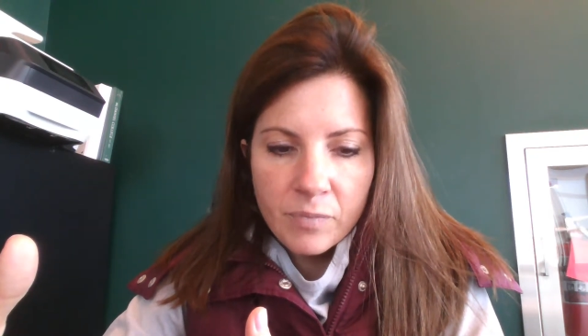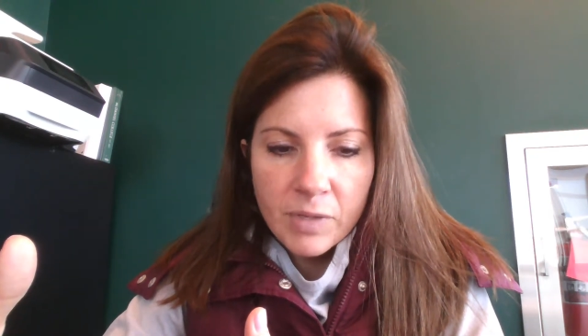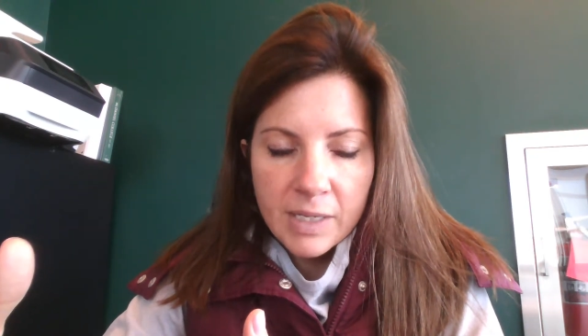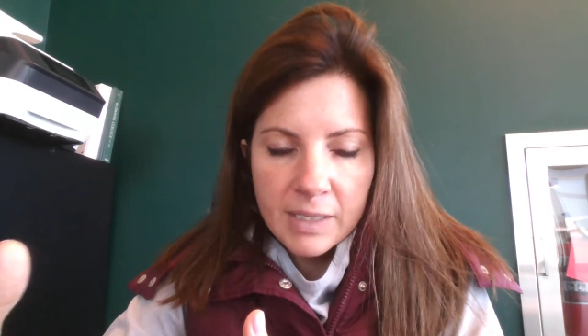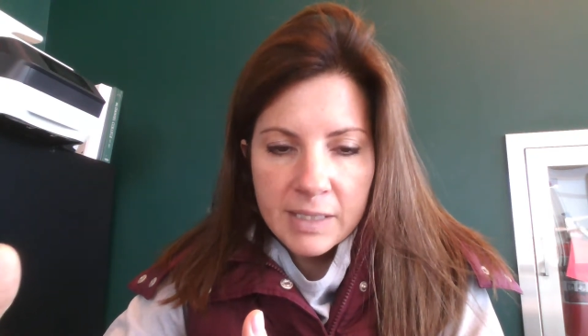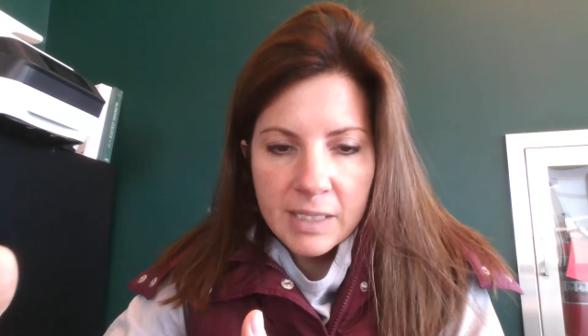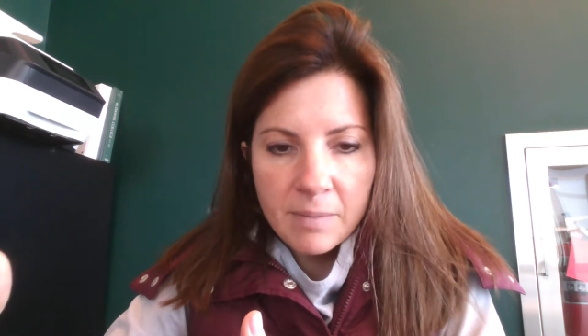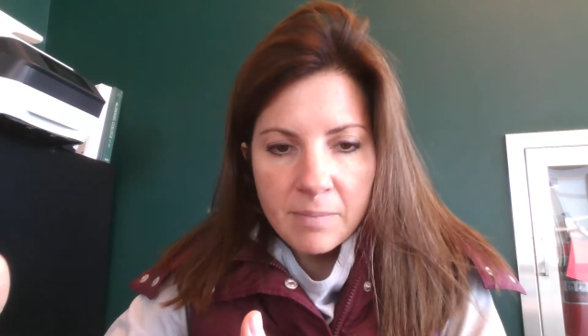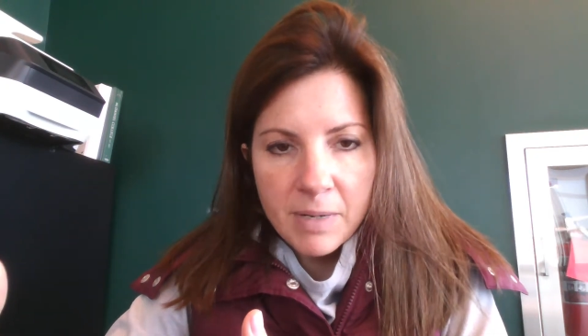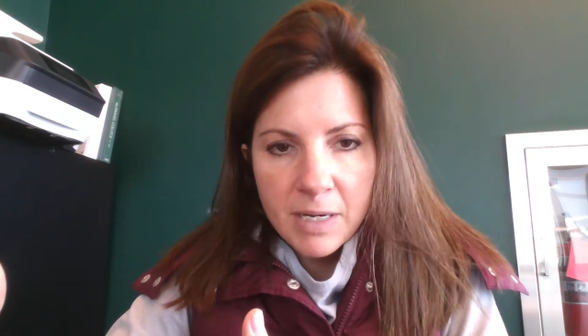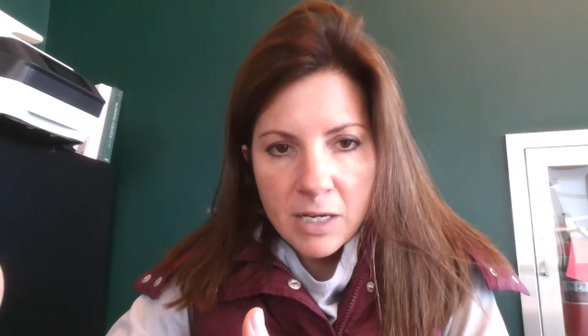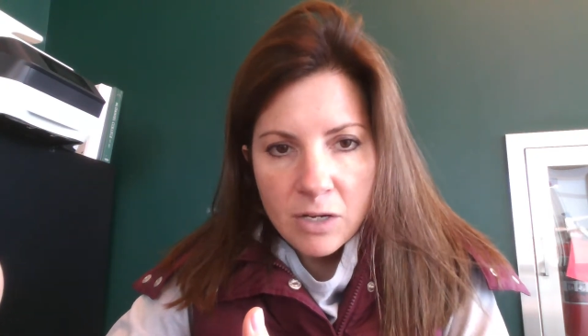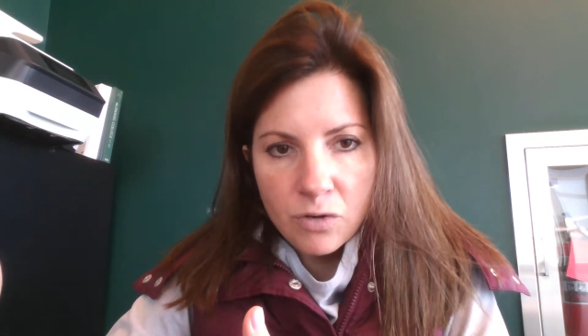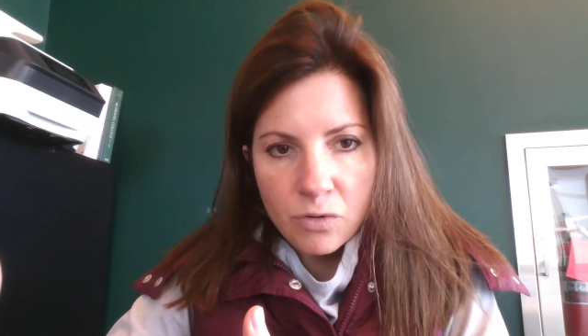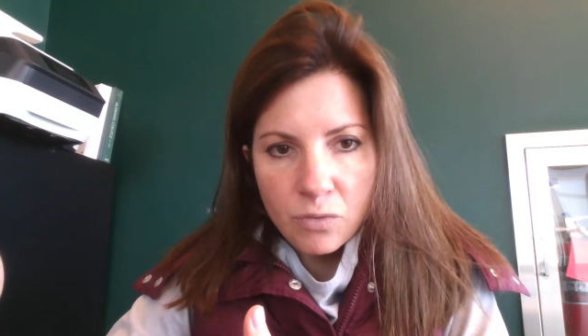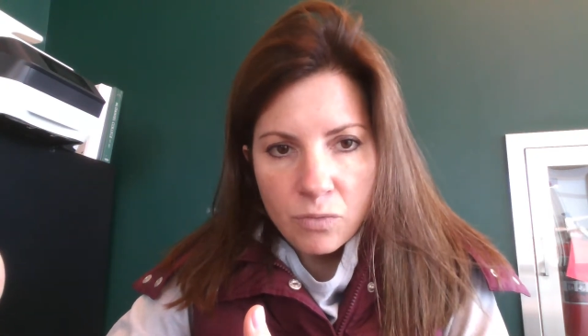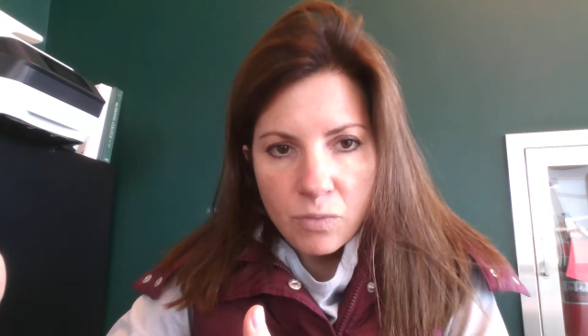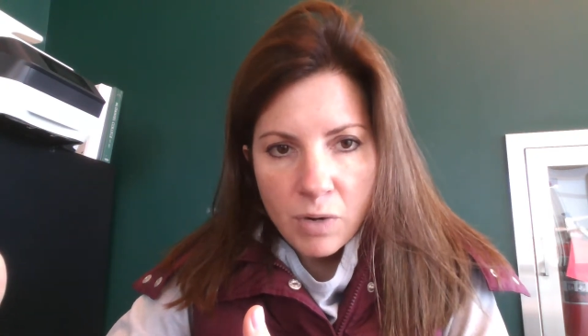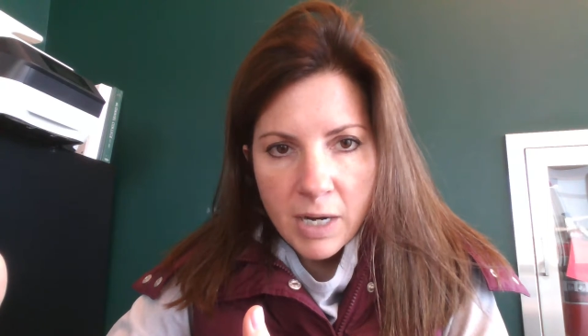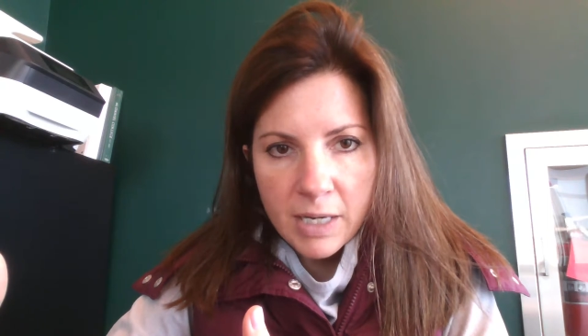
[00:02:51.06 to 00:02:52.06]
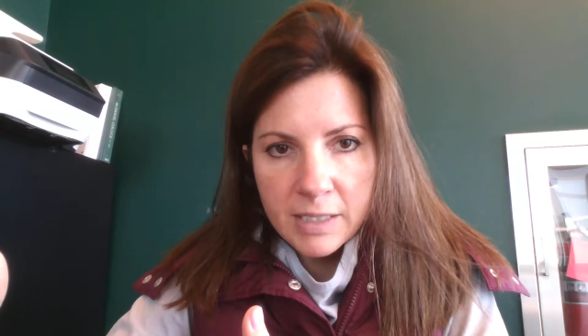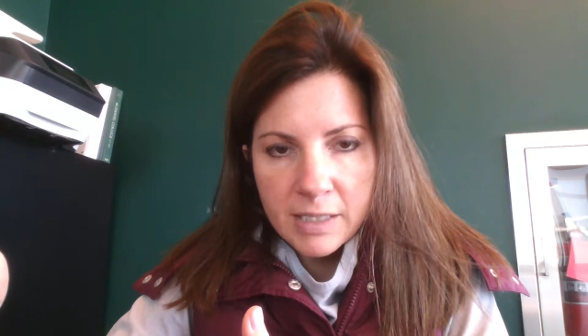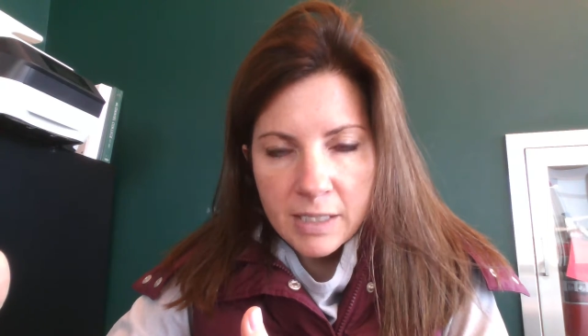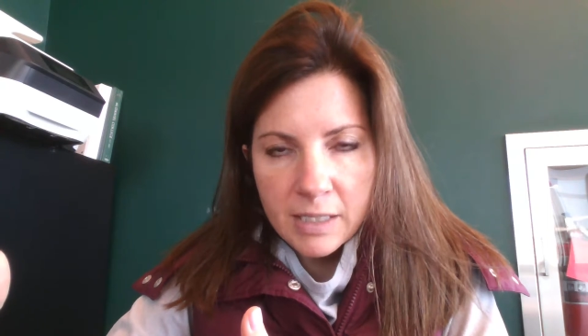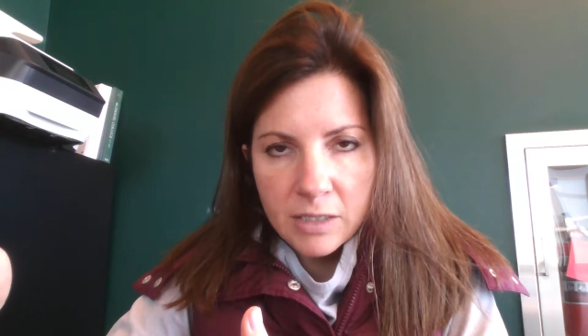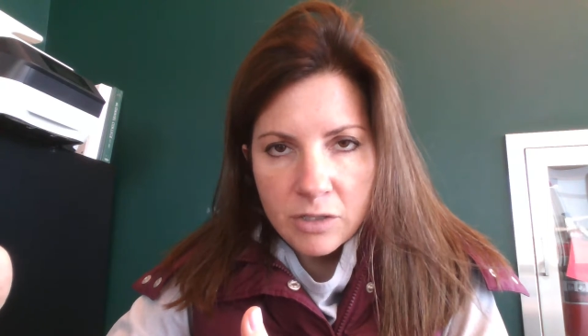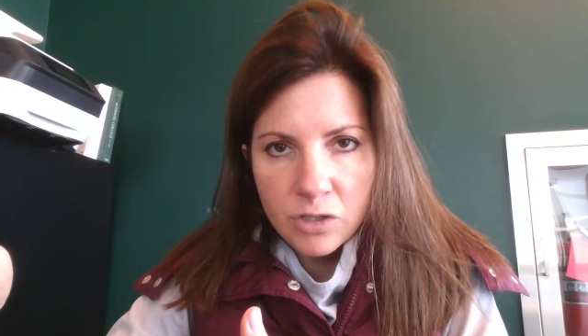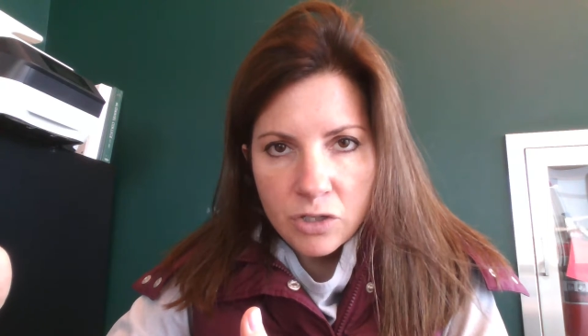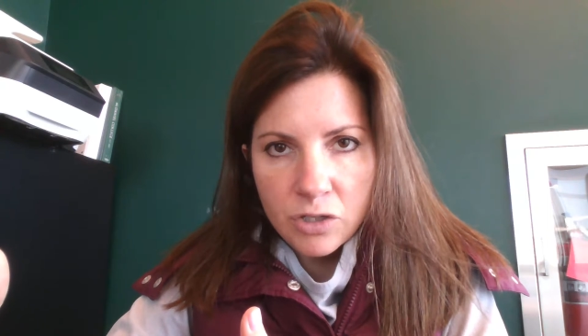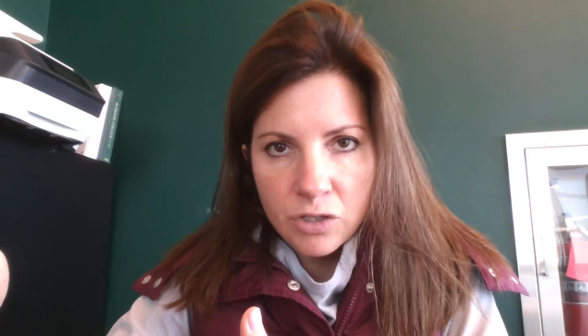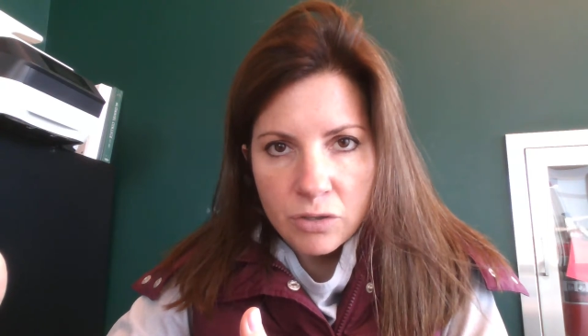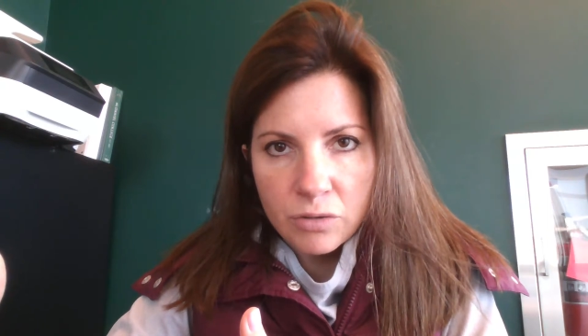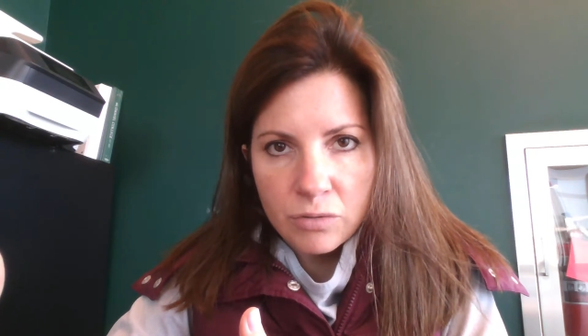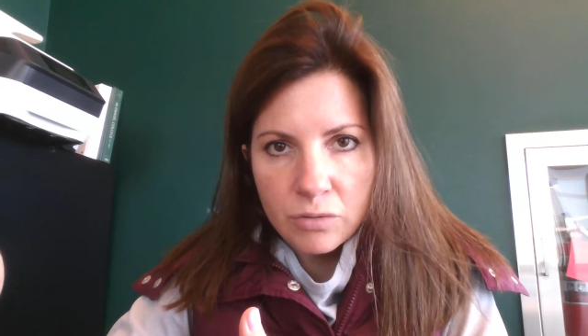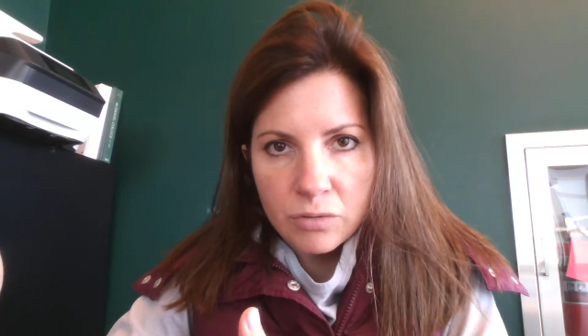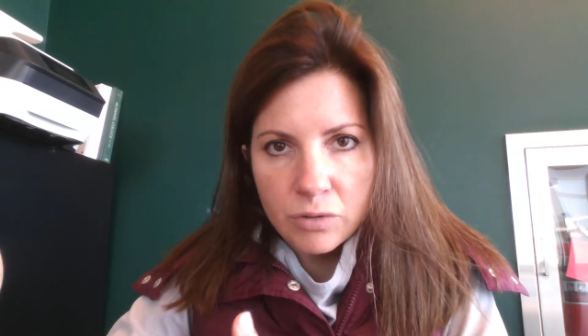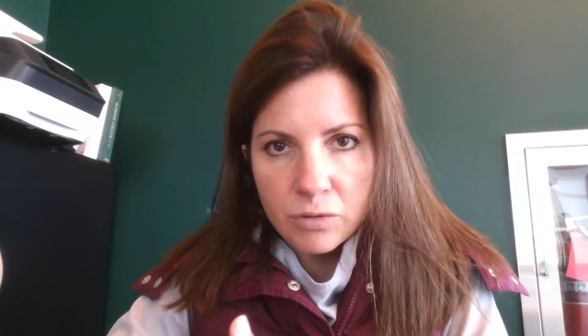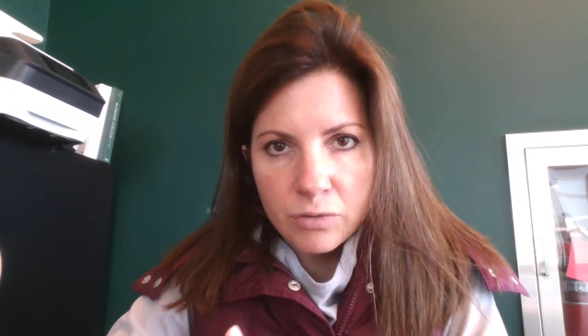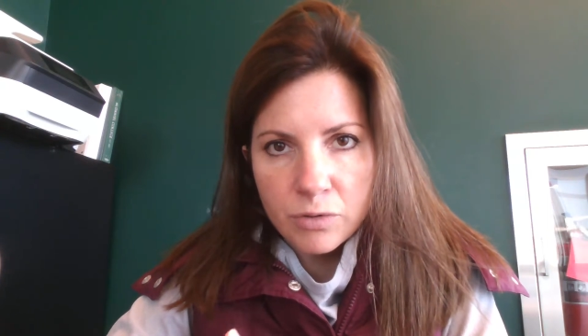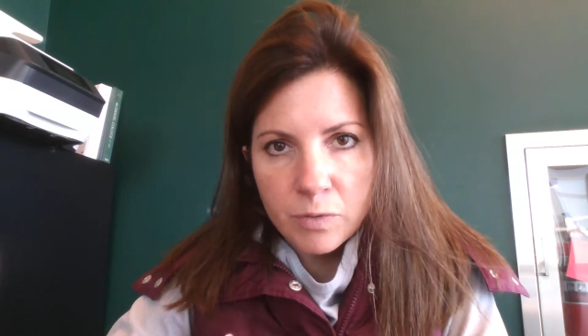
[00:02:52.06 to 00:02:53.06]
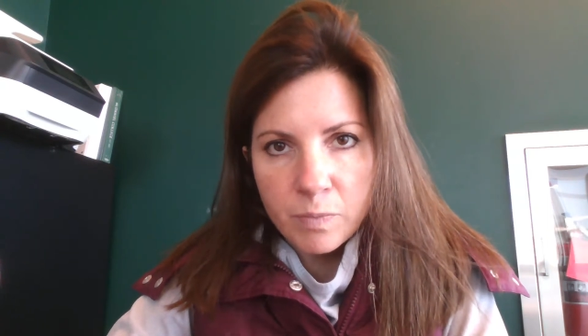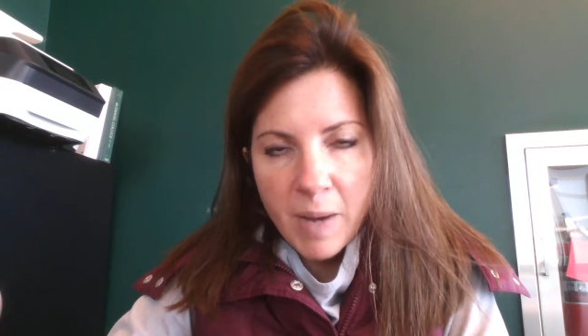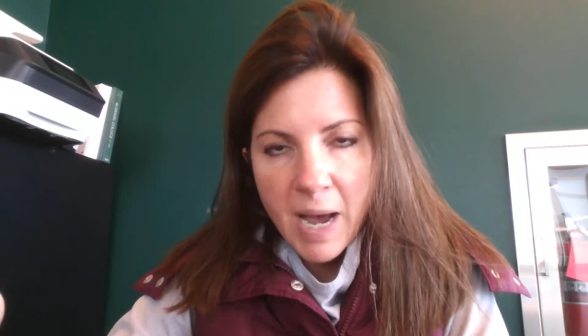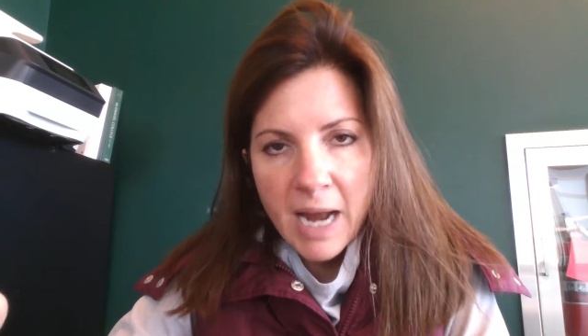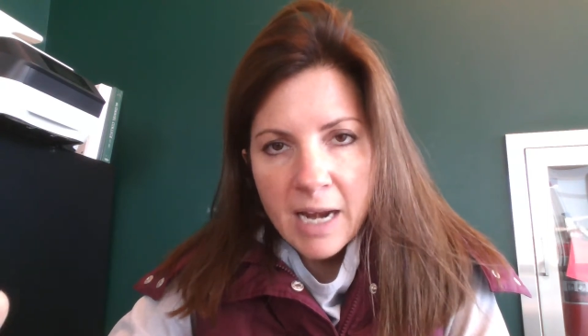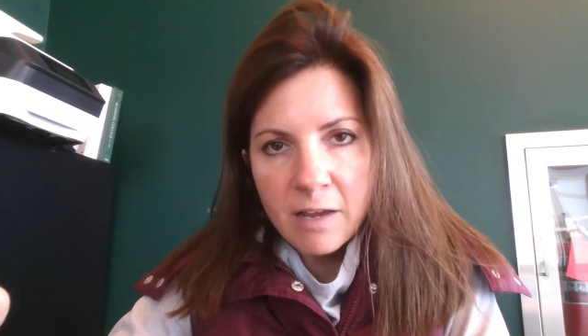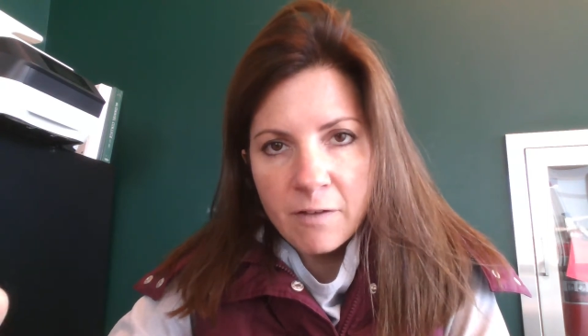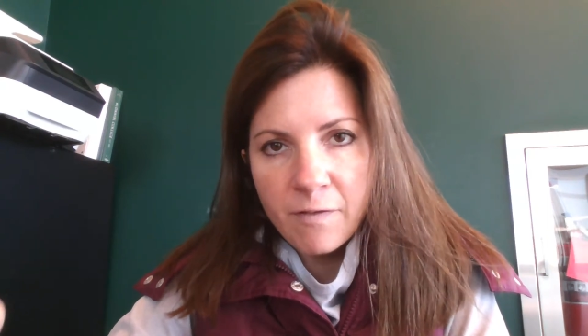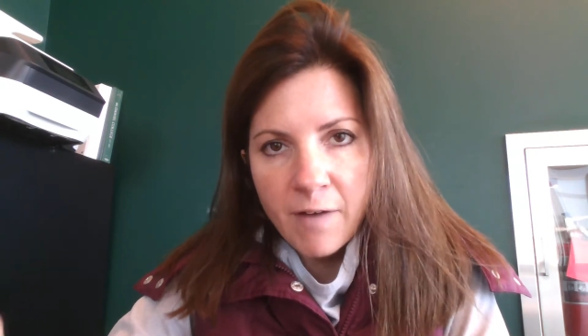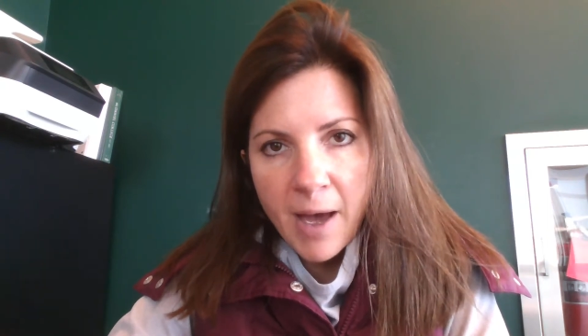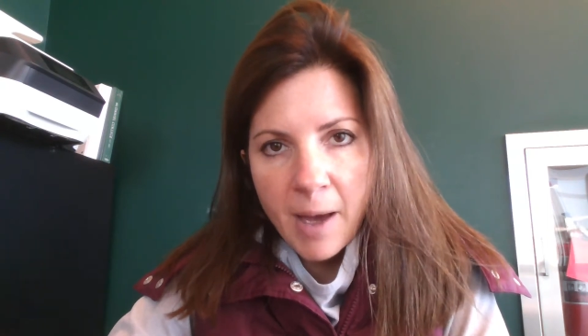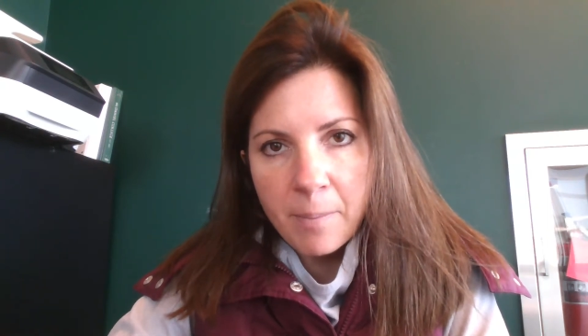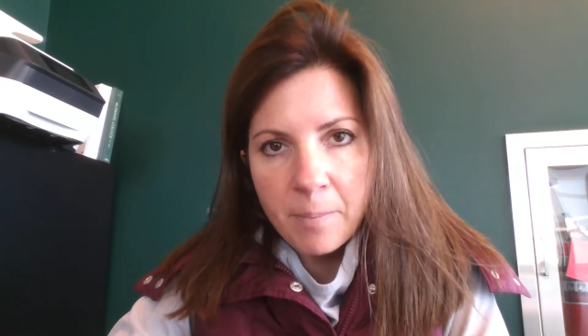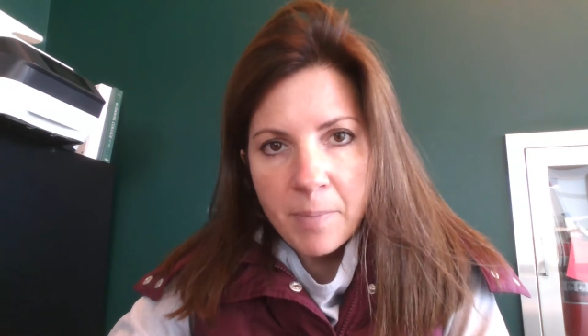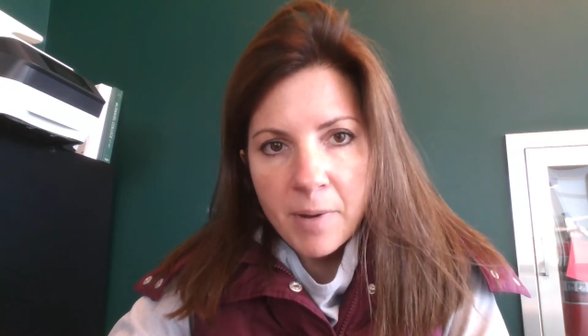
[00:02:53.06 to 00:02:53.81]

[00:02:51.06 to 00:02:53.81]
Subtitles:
somebody who wanted to lose body fat,